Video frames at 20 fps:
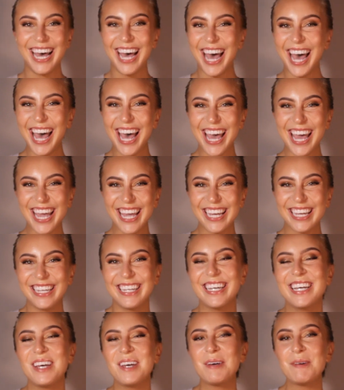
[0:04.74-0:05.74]
Hi,
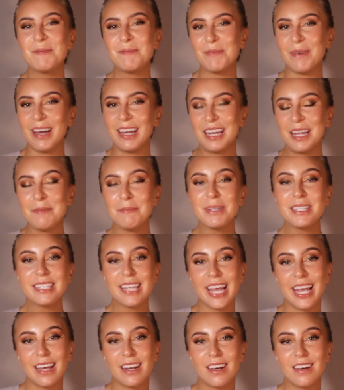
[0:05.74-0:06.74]
my name is
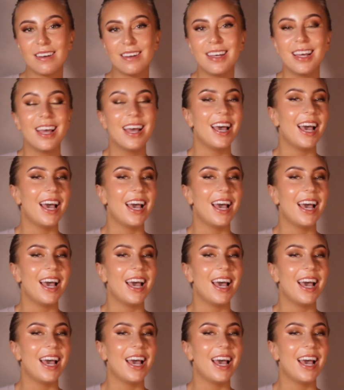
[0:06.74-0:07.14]
Hannah.